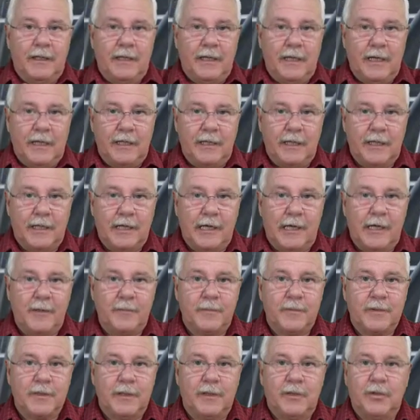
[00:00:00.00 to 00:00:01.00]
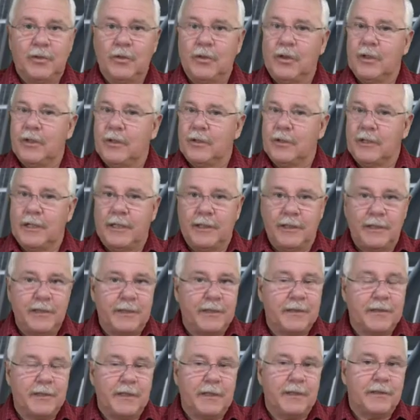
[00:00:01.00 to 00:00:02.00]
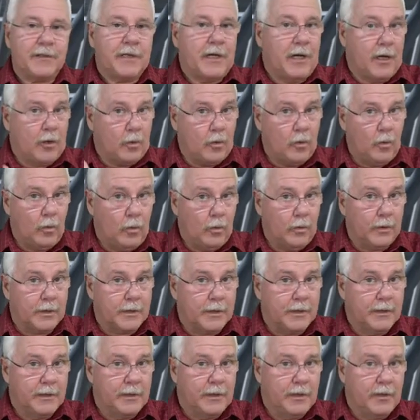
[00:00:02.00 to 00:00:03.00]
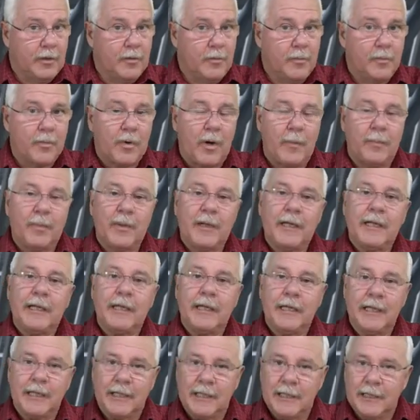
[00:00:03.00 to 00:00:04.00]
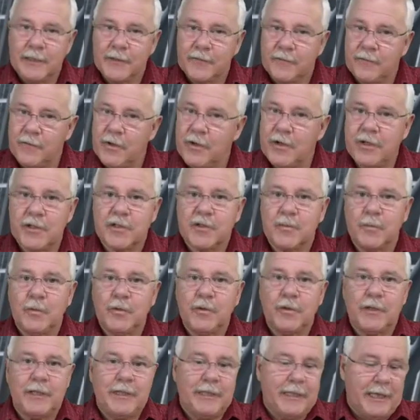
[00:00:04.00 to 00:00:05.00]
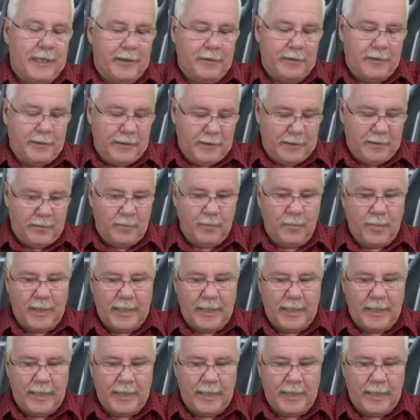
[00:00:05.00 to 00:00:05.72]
and the climbs and descents are called properly, very smoothly done by